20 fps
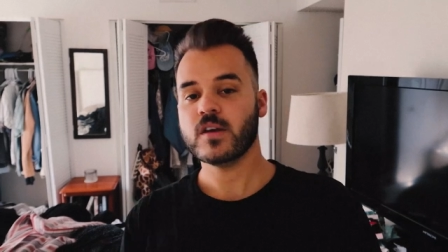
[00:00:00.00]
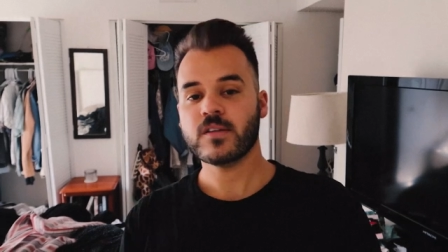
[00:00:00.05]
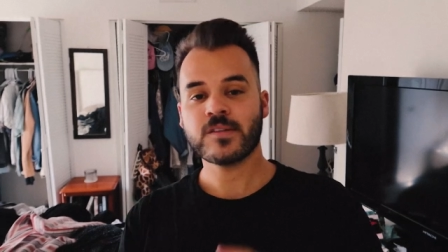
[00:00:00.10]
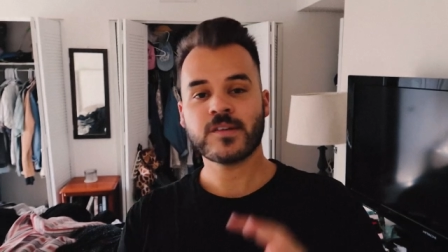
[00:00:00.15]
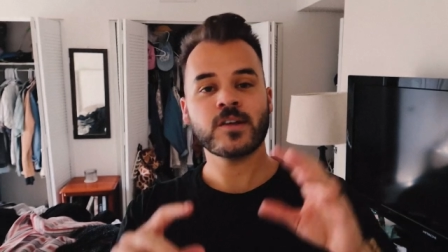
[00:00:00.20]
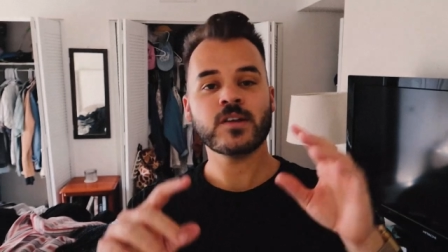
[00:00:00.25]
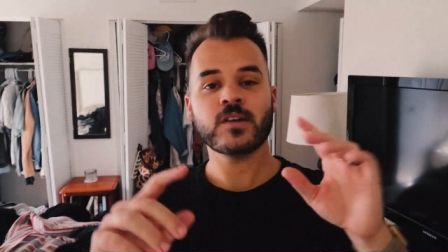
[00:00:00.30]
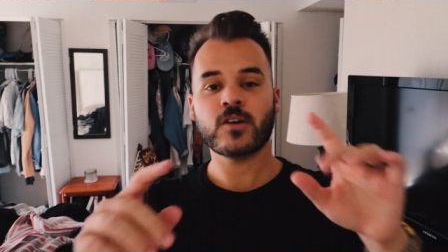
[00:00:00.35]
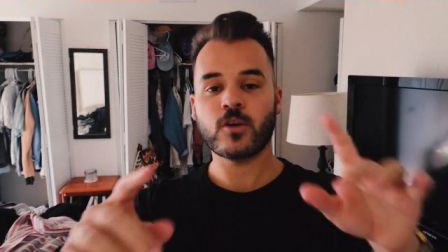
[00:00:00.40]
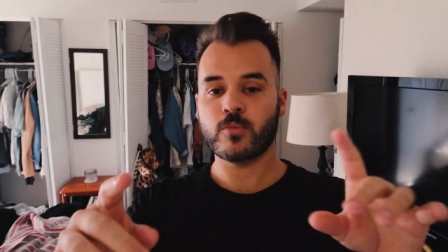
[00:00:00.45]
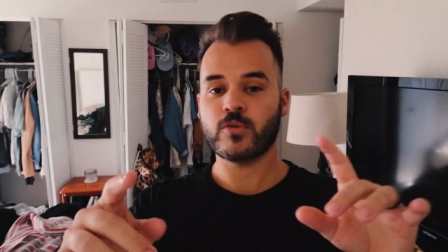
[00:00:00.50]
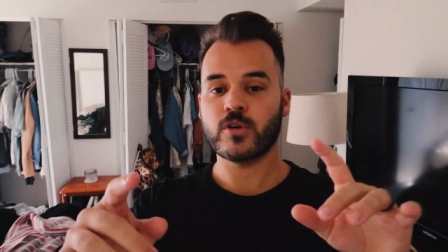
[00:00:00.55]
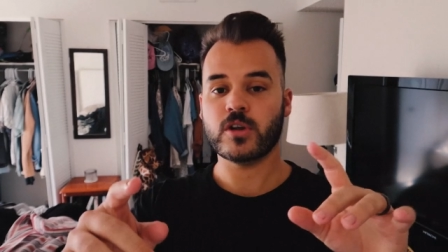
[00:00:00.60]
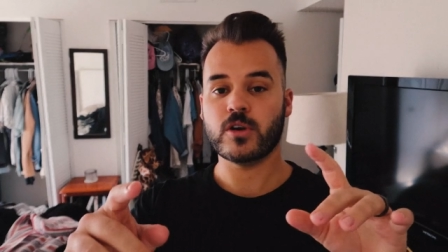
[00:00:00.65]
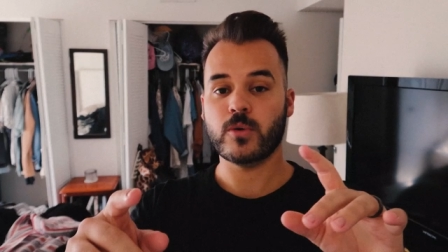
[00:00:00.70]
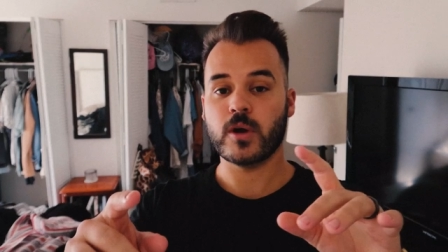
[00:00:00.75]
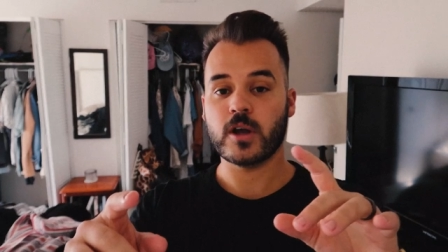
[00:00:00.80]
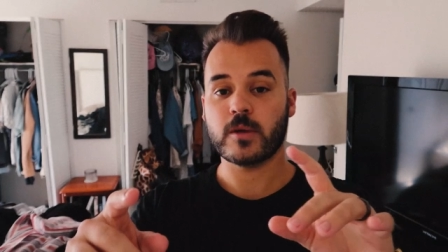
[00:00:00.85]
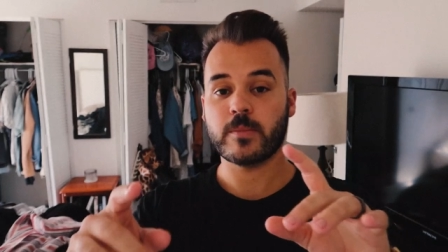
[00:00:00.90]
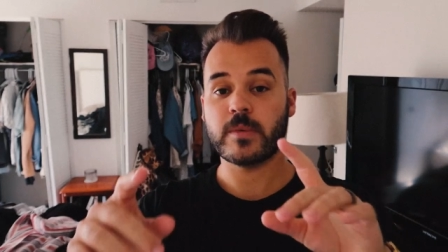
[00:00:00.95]
It's gonna go
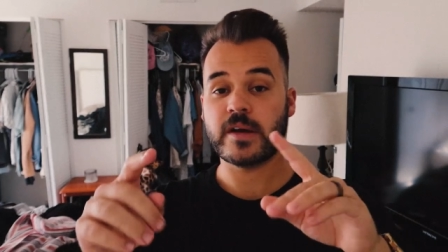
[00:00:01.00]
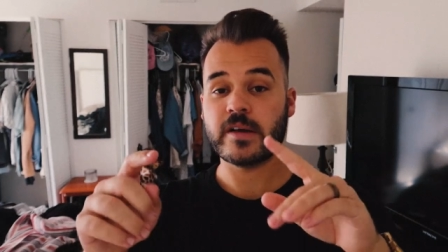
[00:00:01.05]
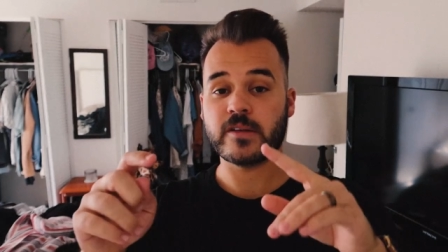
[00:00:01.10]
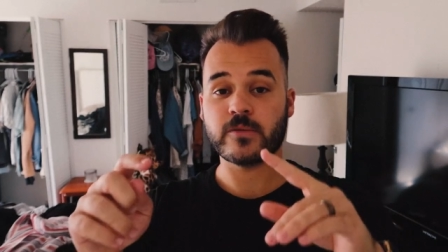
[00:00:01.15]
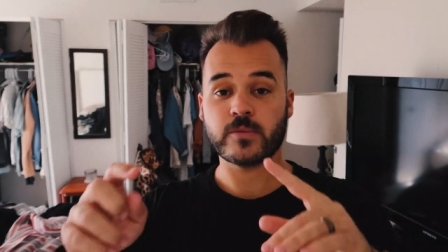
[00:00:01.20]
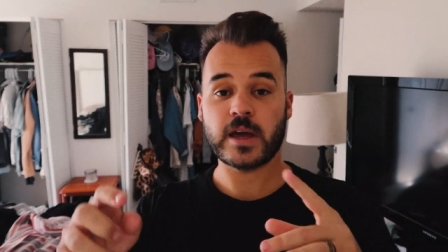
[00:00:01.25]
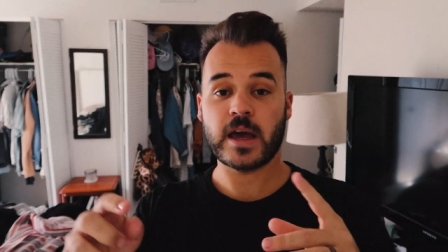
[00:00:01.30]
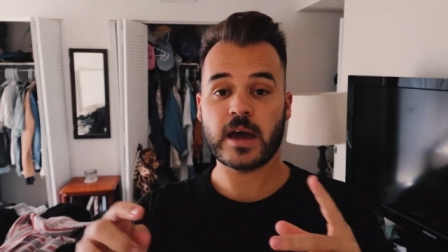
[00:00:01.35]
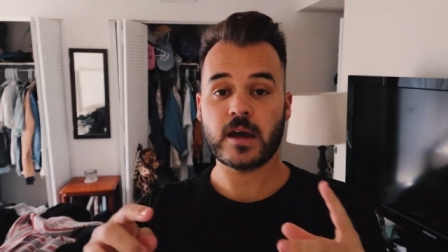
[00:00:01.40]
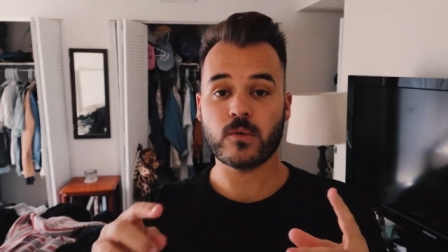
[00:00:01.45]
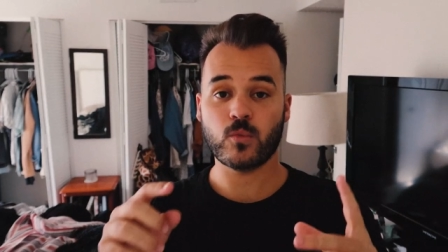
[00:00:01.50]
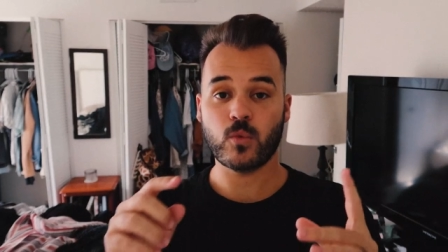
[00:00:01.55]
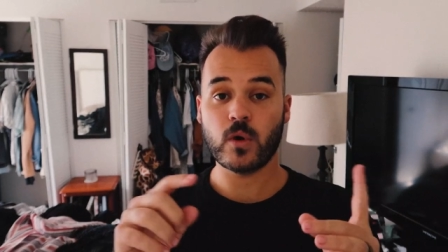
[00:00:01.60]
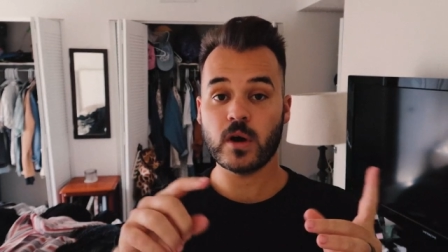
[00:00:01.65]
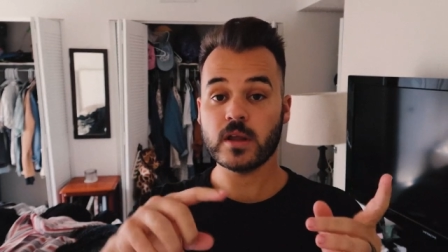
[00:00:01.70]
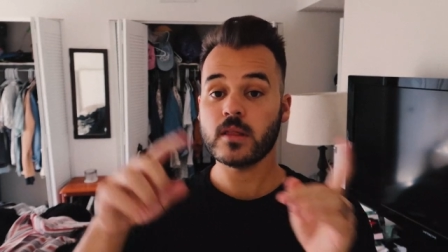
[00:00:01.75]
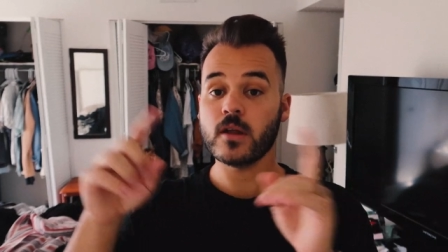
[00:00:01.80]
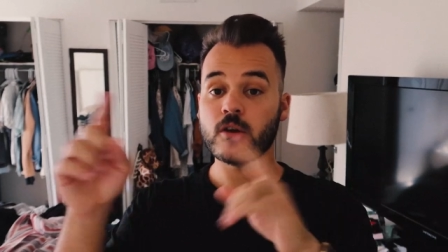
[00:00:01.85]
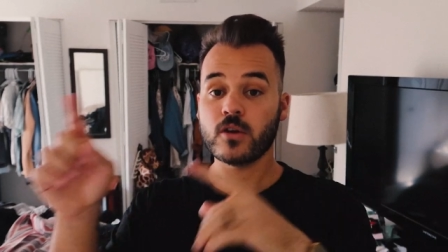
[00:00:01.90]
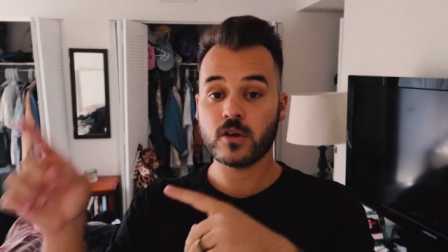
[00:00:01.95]
pretty quick because we had
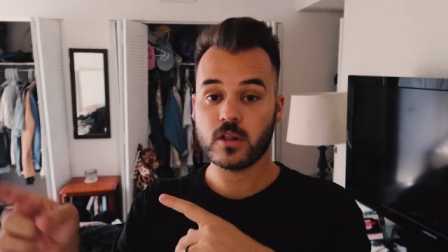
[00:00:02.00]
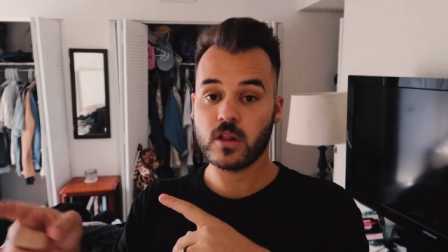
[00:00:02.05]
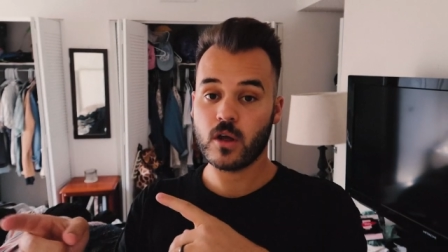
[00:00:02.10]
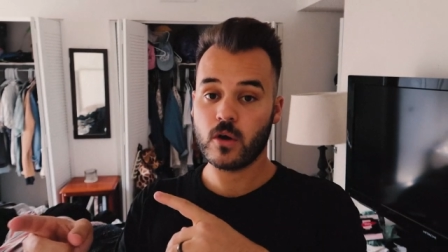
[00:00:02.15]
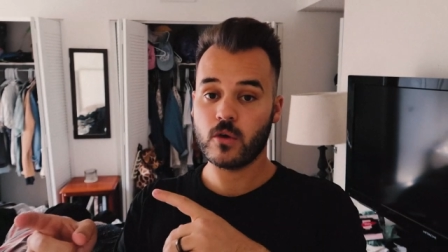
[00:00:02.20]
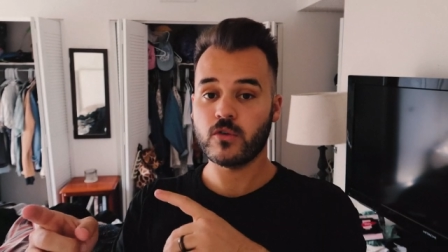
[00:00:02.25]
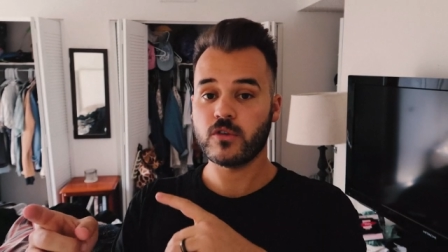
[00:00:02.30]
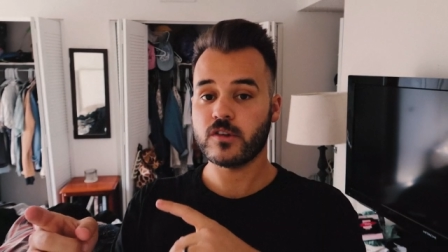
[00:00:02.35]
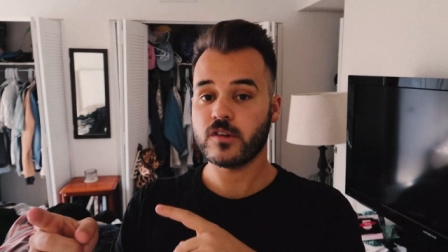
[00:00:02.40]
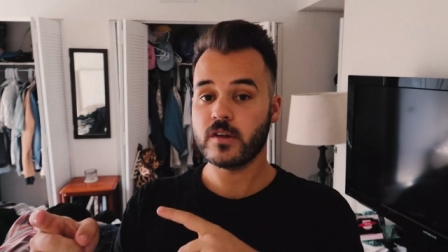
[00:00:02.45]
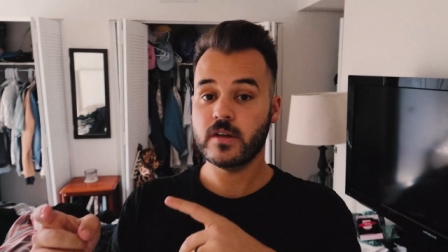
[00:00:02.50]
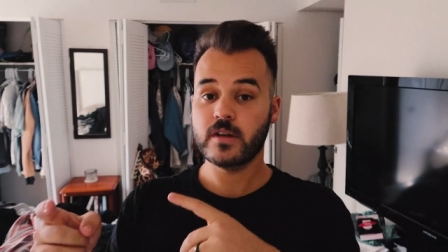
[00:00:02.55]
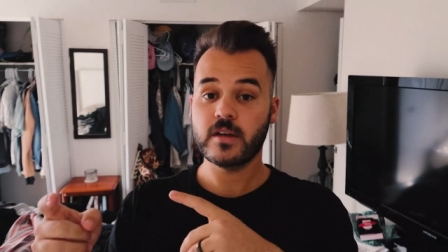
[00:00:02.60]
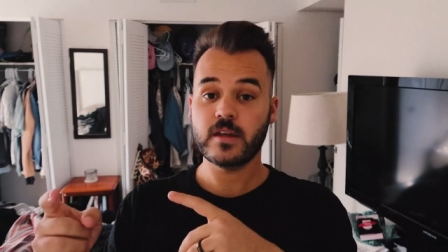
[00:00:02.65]
one load of clothes